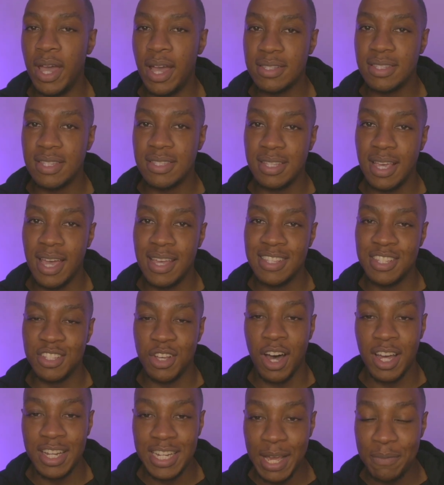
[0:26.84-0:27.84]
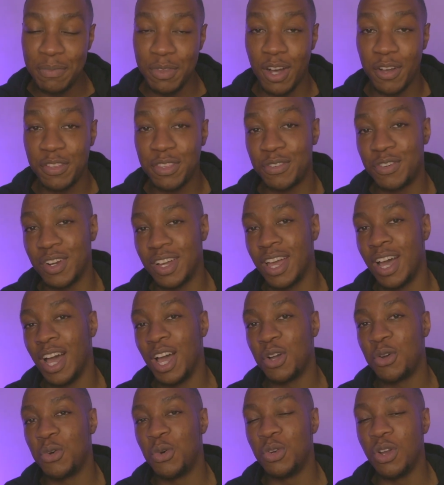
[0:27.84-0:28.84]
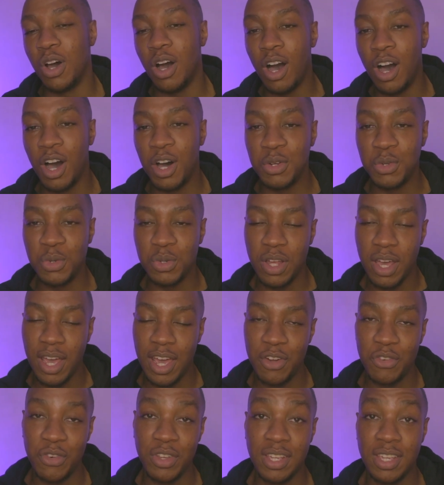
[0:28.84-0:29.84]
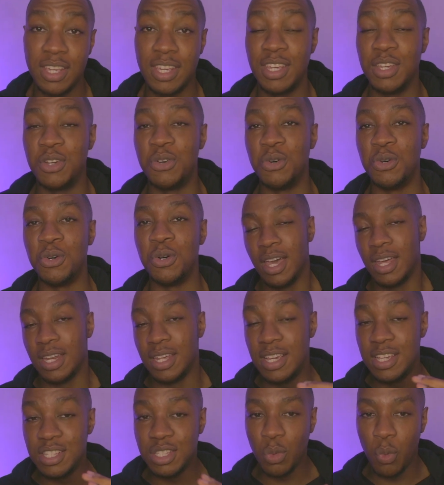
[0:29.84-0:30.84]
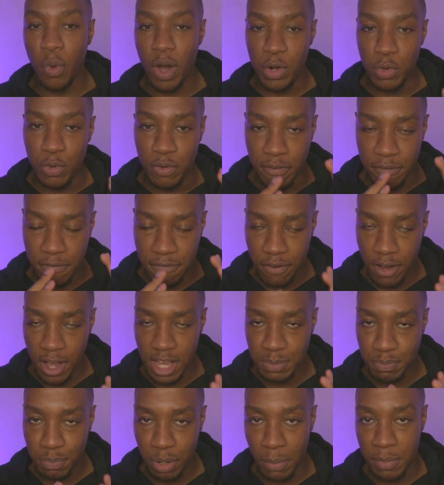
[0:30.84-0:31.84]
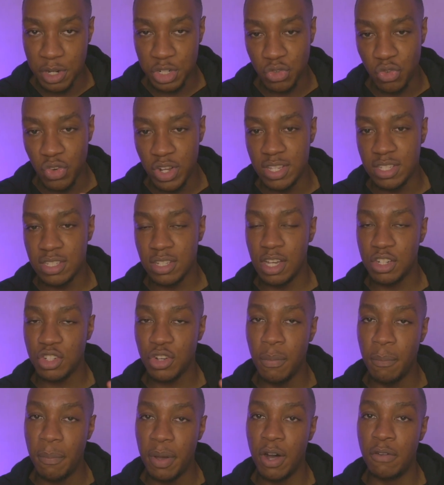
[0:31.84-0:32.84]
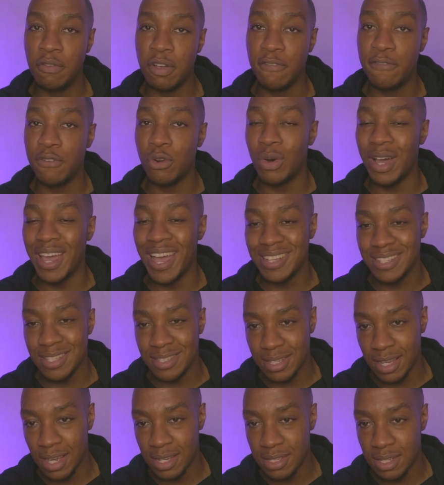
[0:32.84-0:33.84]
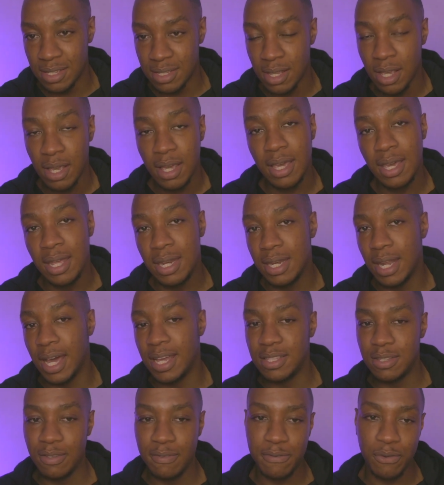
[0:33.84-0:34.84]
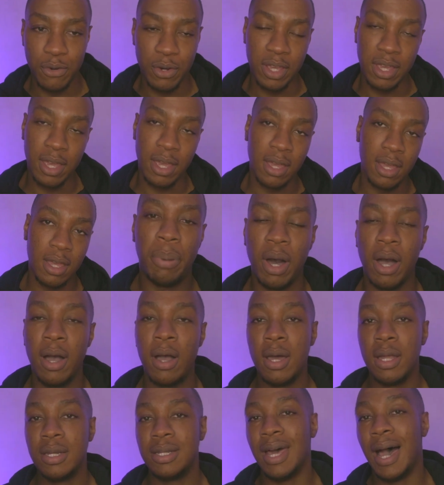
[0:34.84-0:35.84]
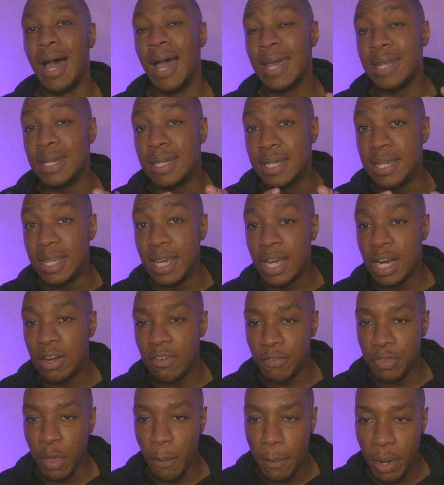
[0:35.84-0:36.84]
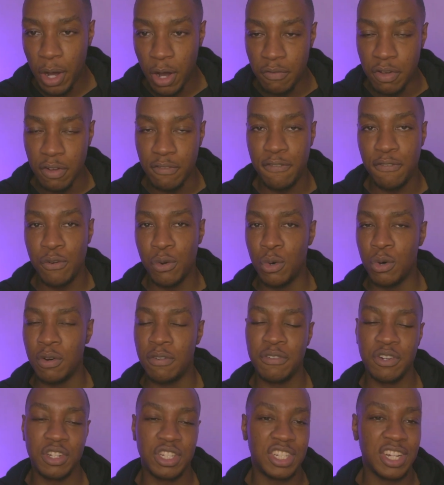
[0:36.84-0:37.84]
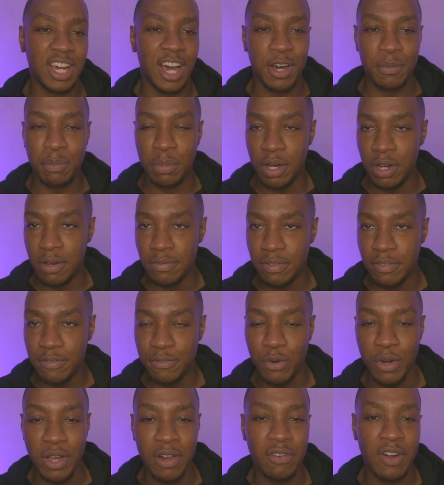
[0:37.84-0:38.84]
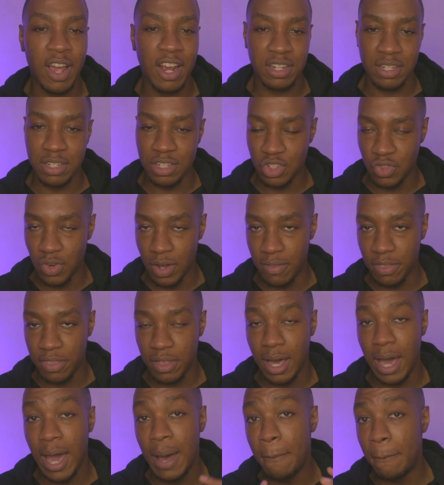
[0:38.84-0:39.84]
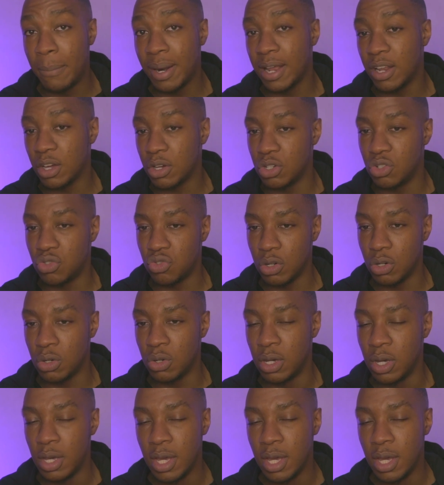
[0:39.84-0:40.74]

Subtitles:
exercises are named after a guy called Arnold Henry Kegel, and he's the one who first published research on pelvic floor exercises in 1948. But the idea of the pelvic floor for childbirth, for erection strength and bladder control